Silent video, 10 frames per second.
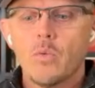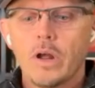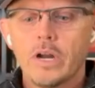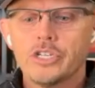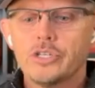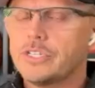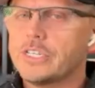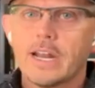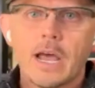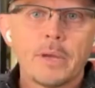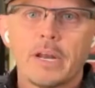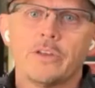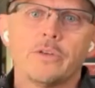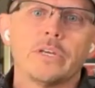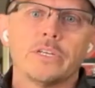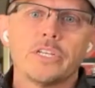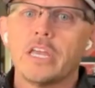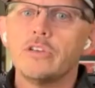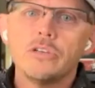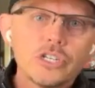One is you said, I'm going to do this.
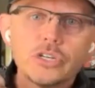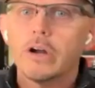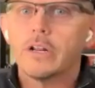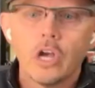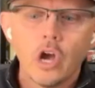And you just started